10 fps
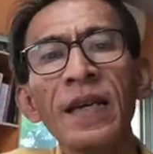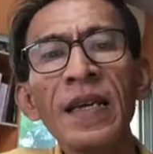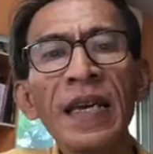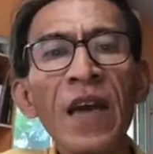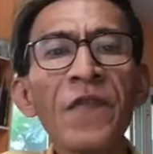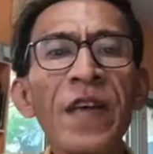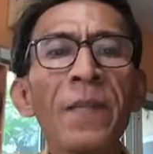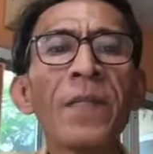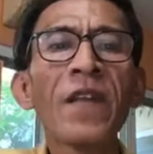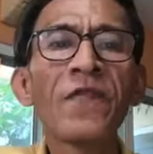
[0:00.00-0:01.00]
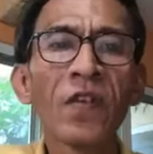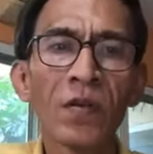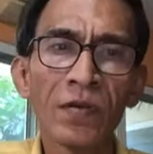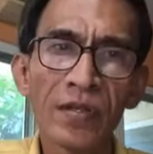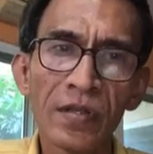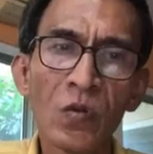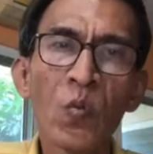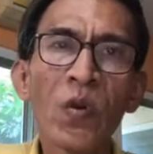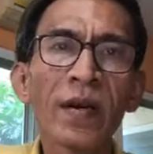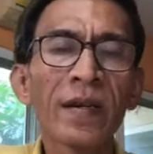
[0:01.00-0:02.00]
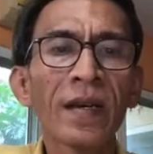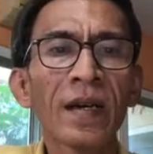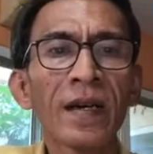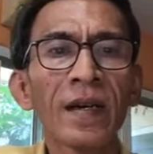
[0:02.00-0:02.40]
He gave them buffaloes to work